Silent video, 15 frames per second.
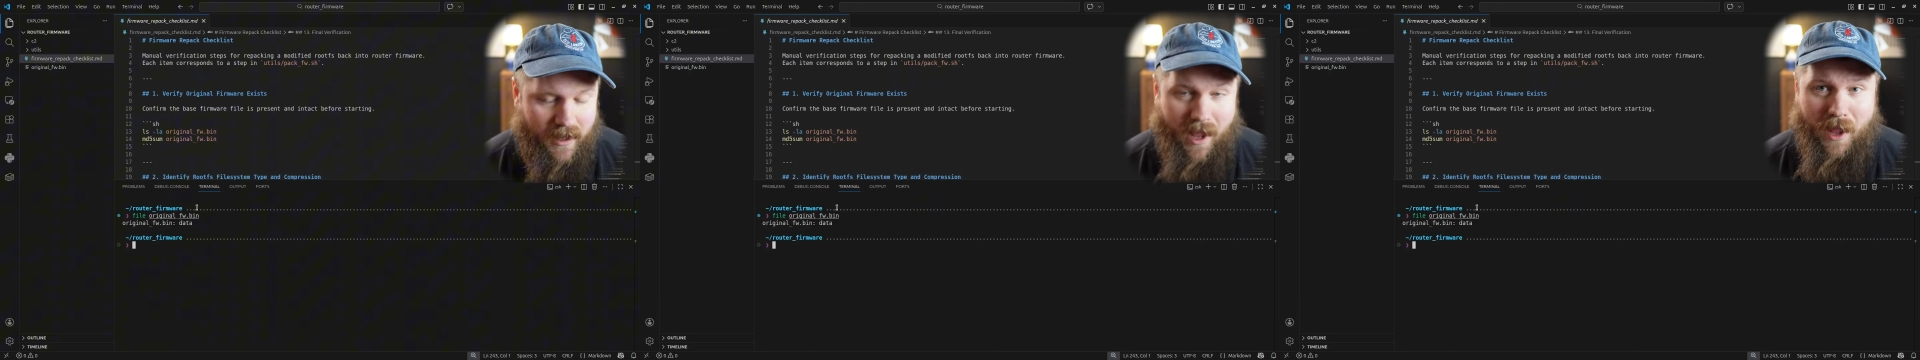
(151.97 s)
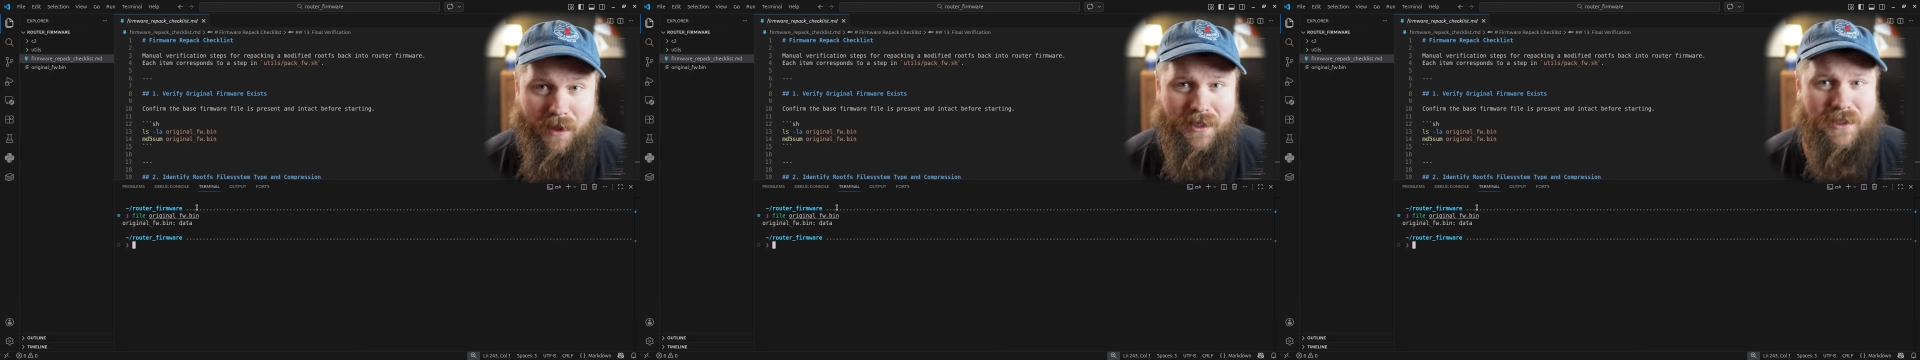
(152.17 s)

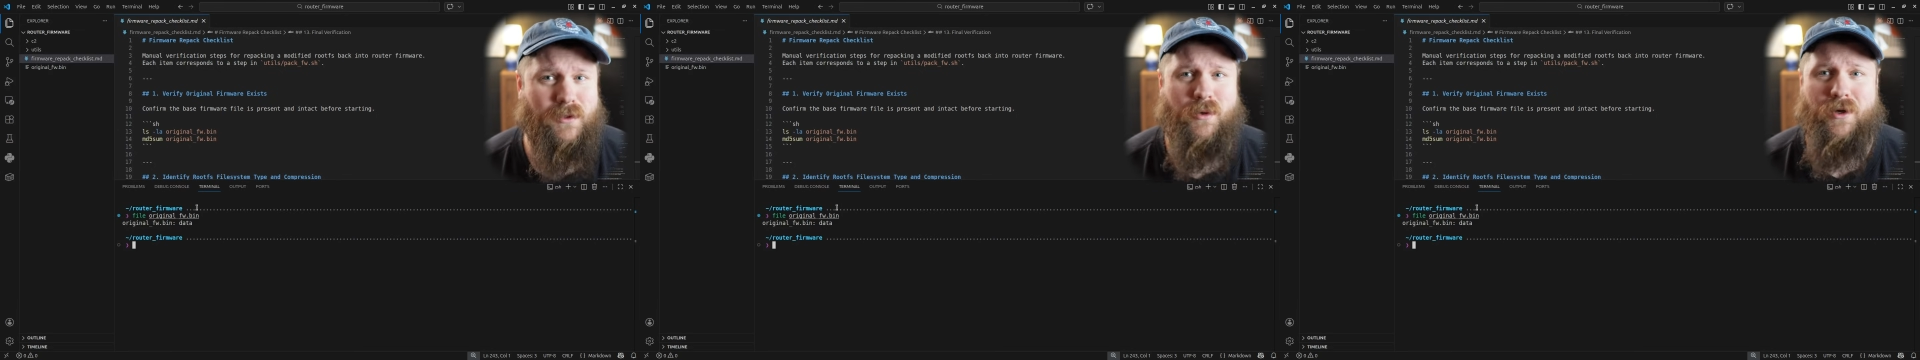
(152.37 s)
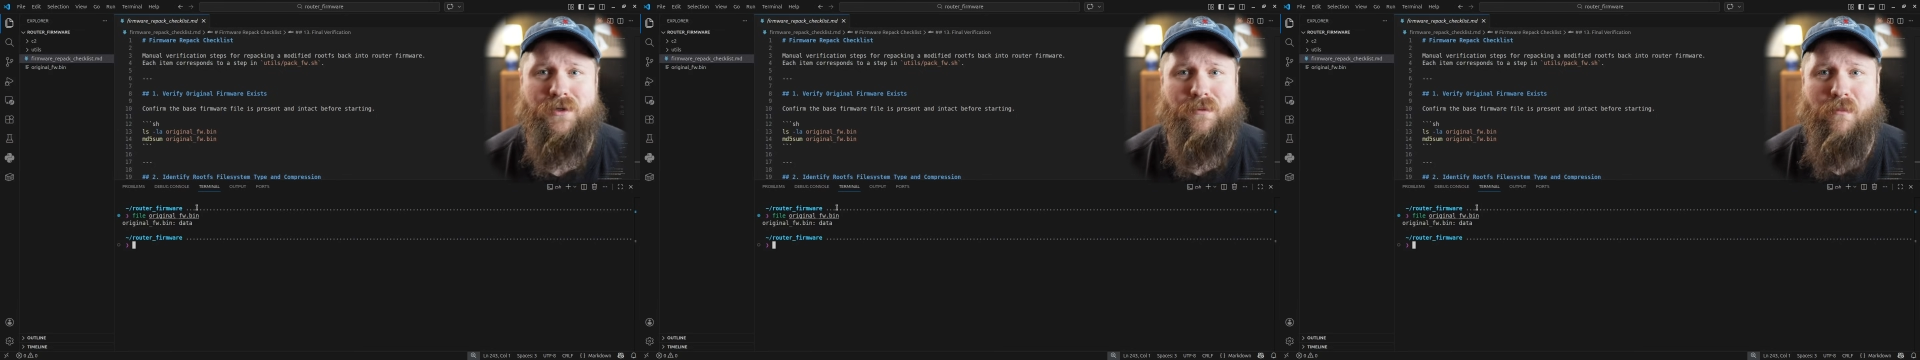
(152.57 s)
unless we
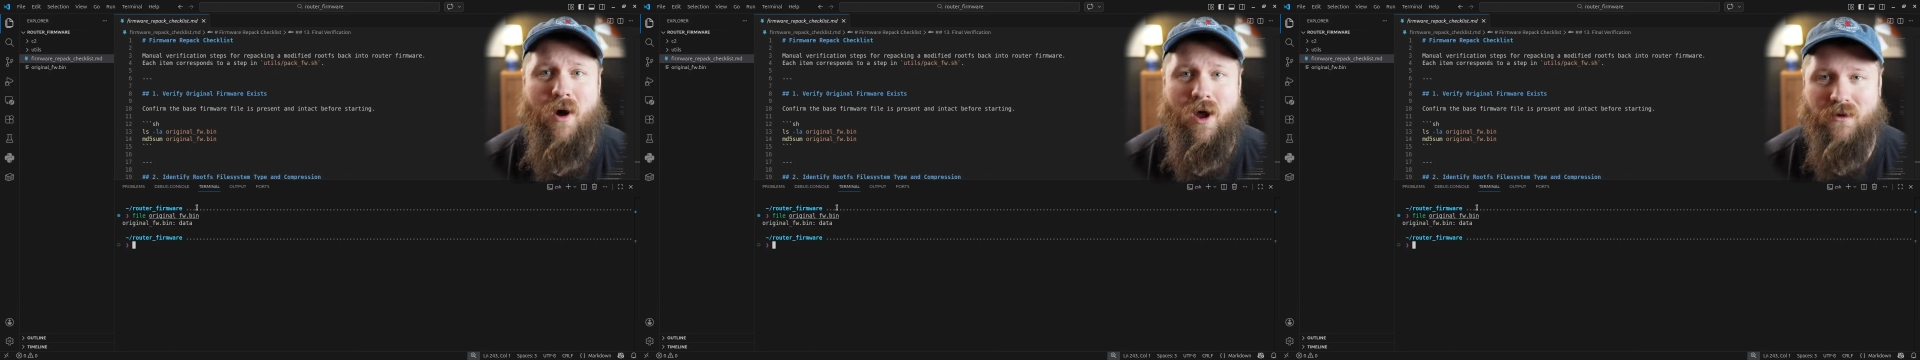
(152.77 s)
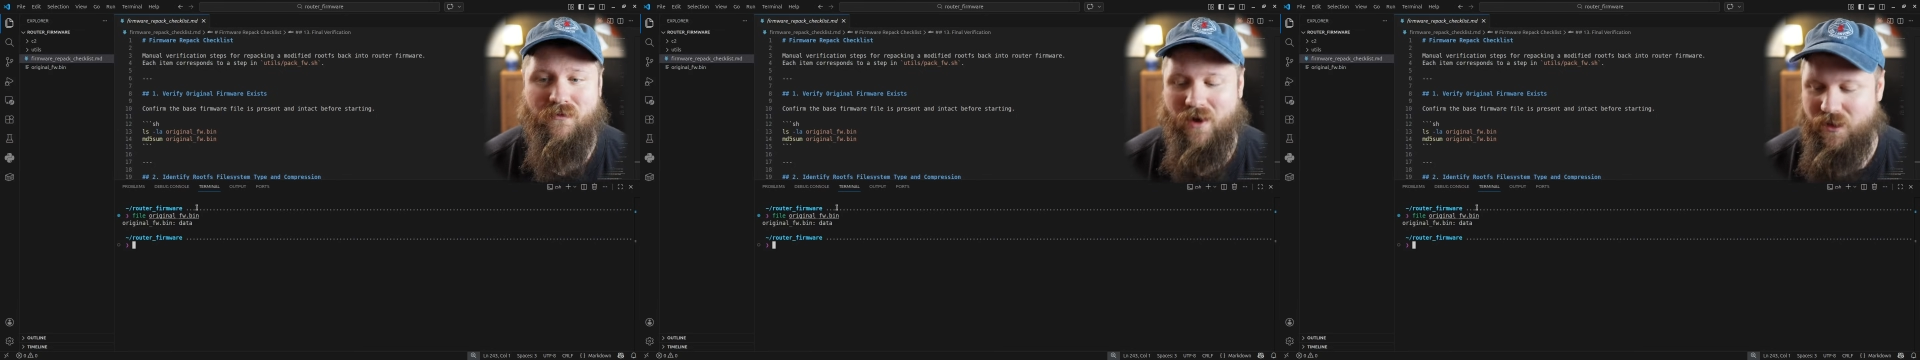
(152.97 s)
want to
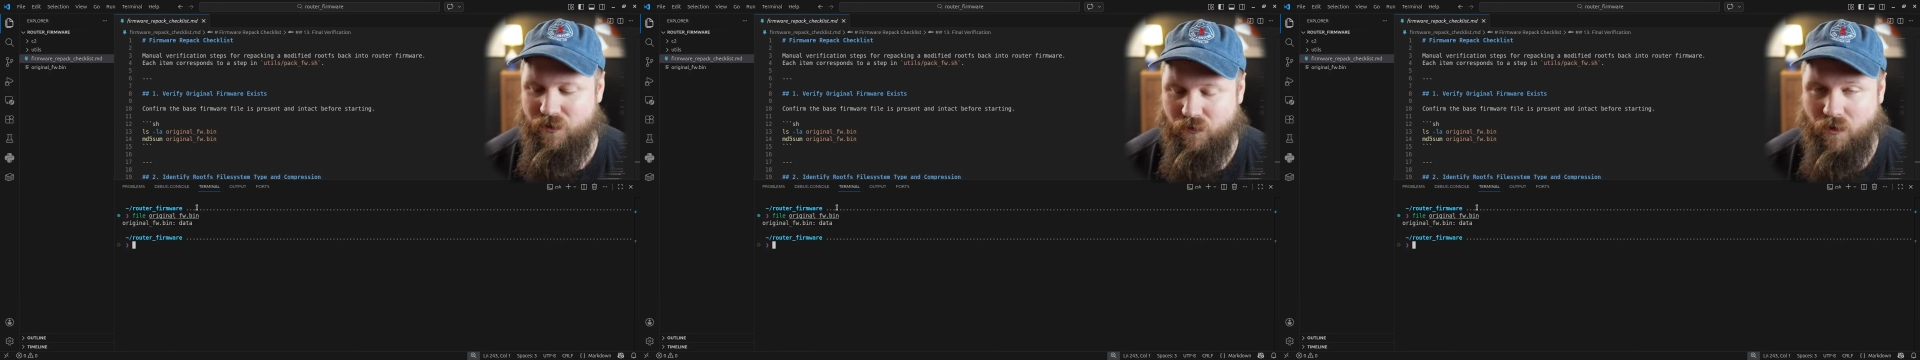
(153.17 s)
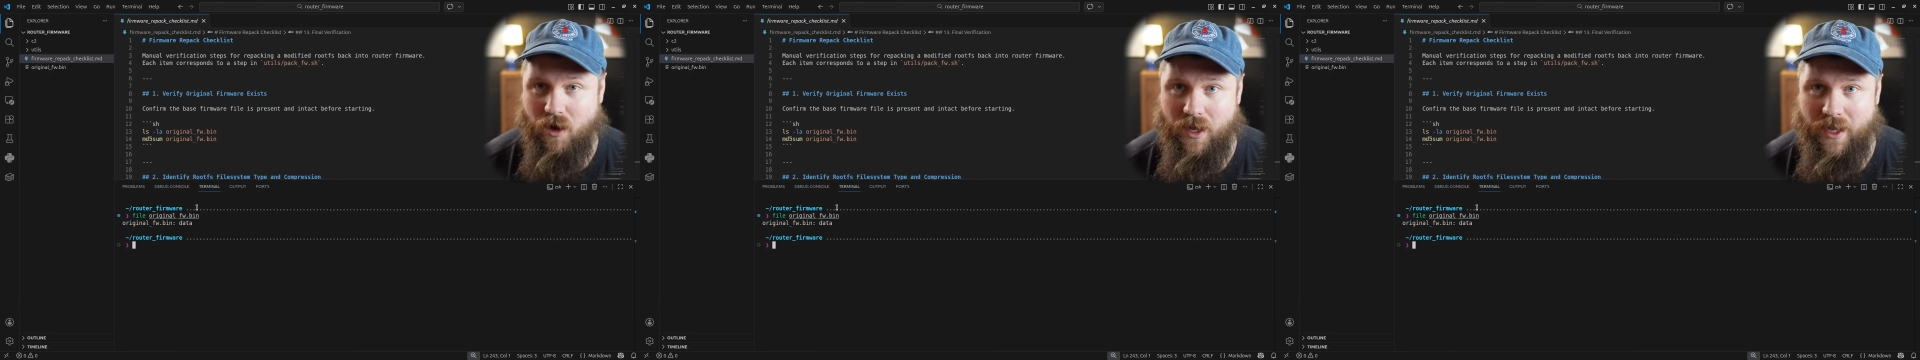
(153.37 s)
modify the
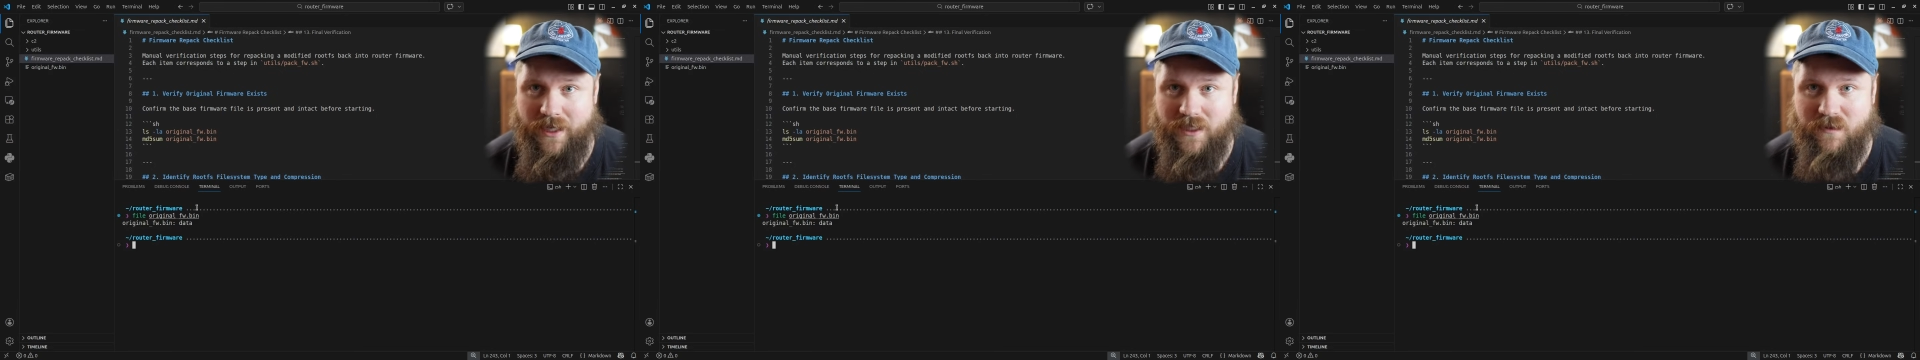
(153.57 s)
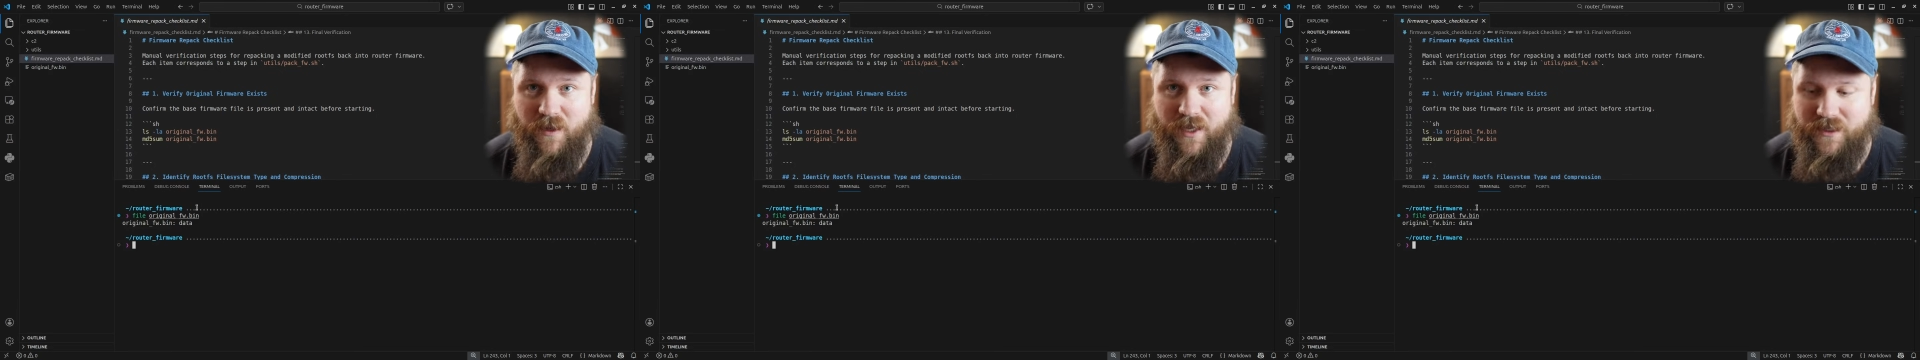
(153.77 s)
raw
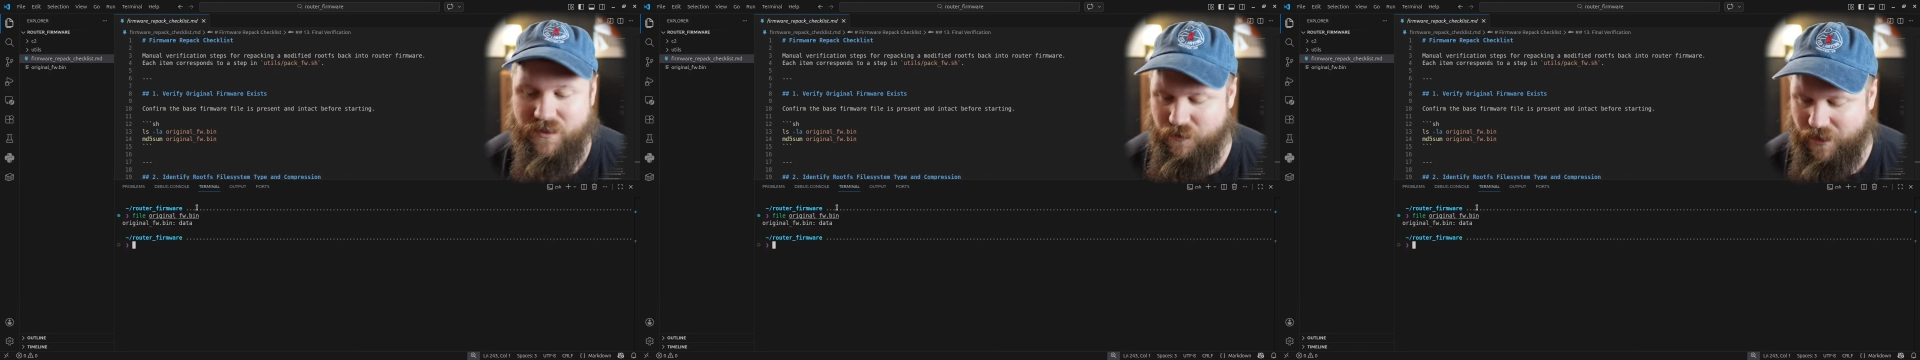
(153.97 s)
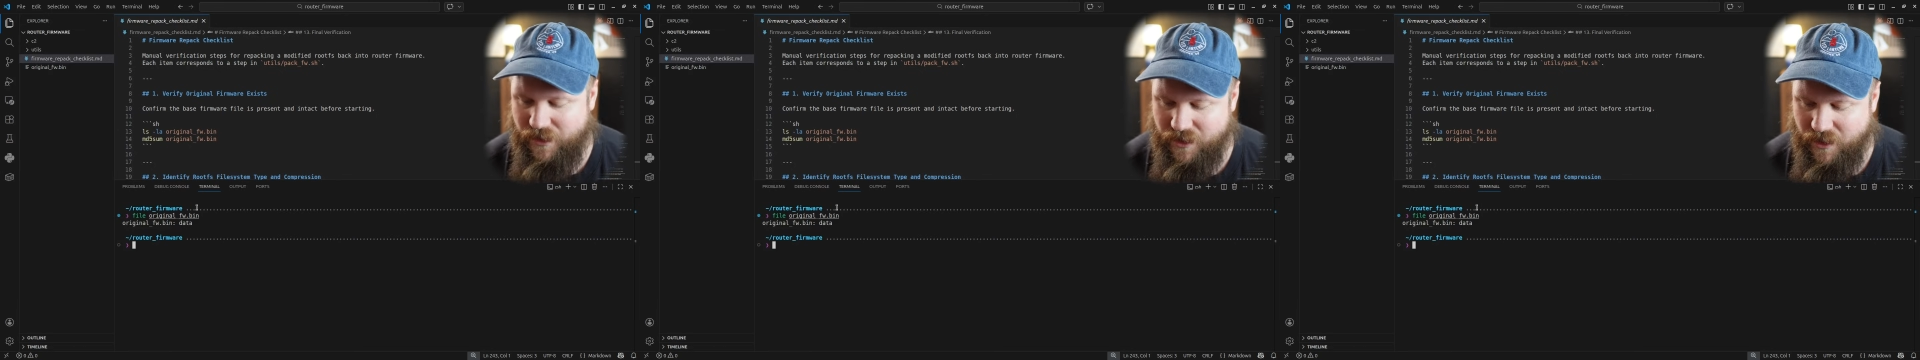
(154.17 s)
hex bytes,
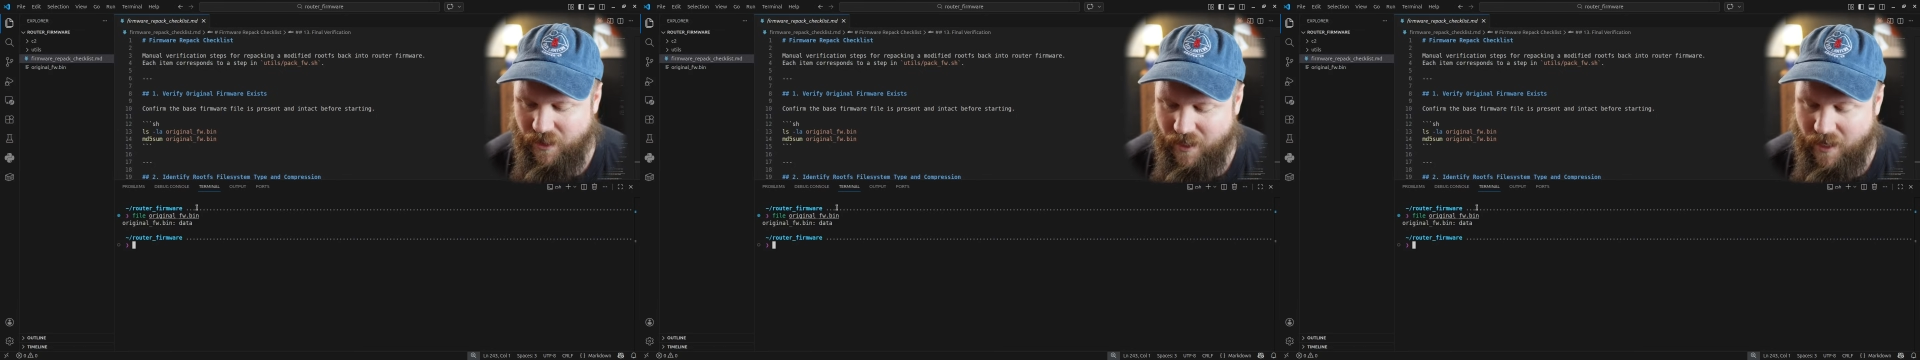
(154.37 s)
which